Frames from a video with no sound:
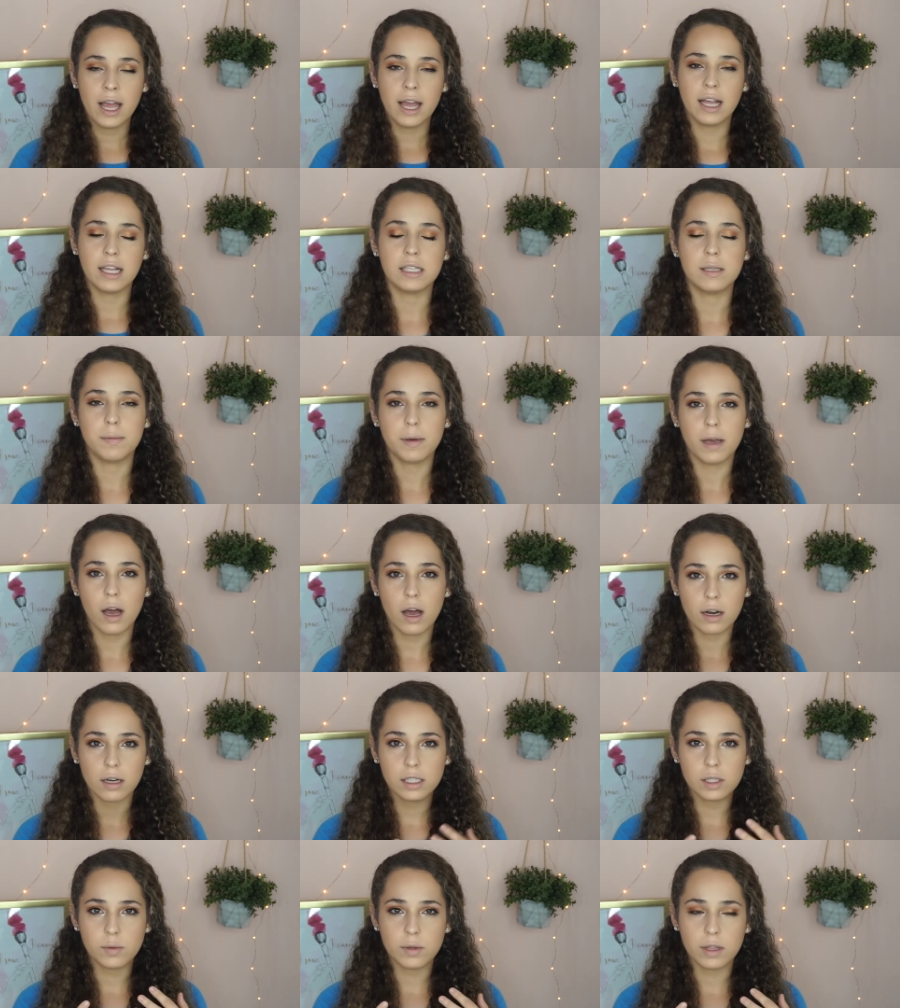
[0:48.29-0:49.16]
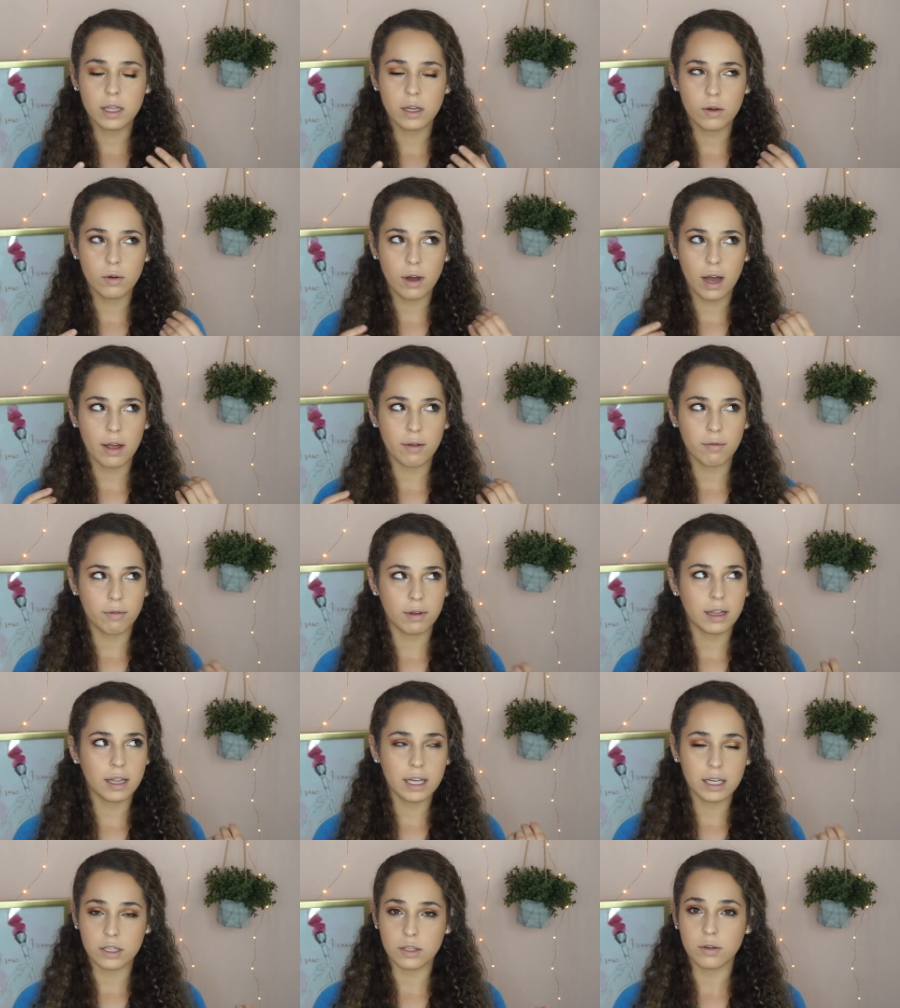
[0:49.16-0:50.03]
And to be honest with you, I
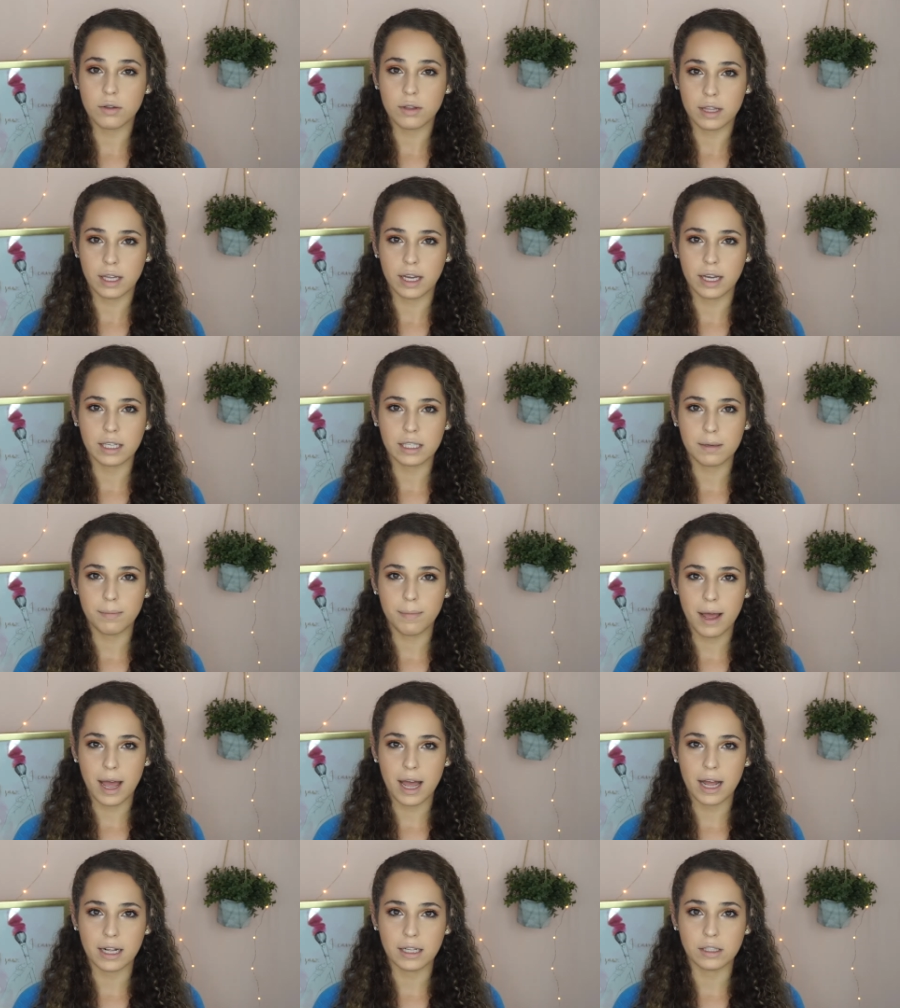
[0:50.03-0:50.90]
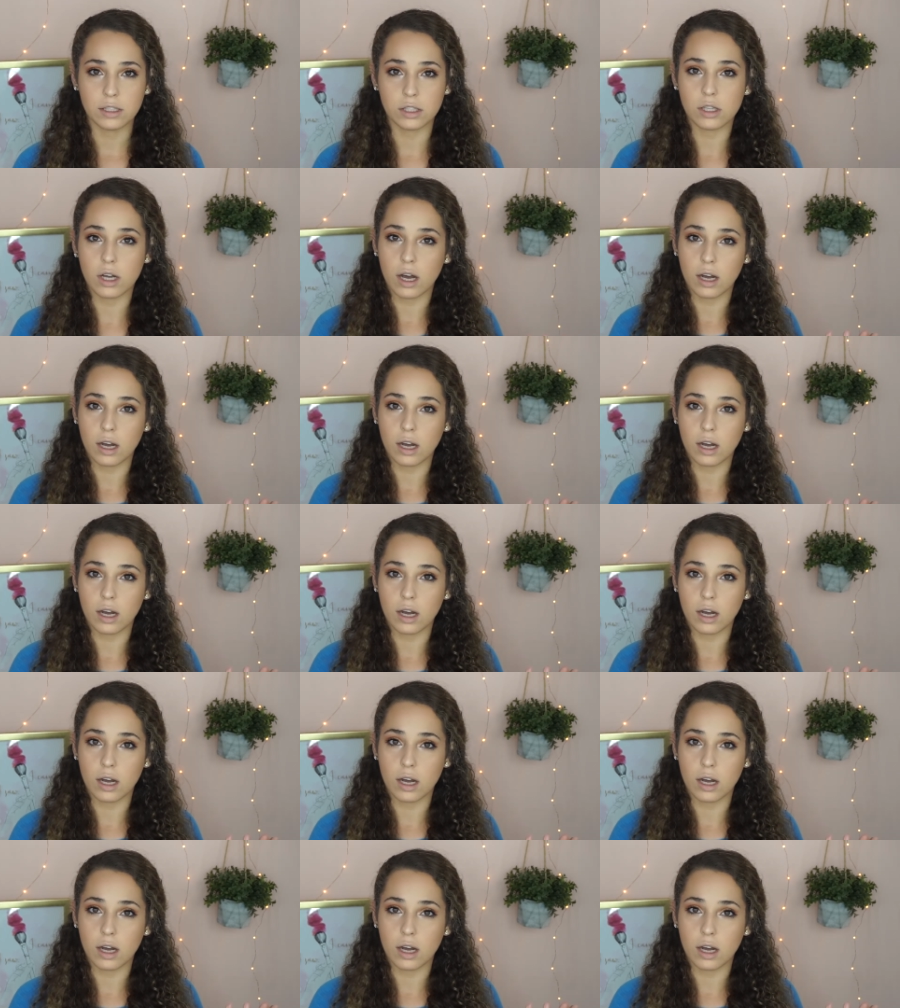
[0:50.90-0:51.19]
really do think it depends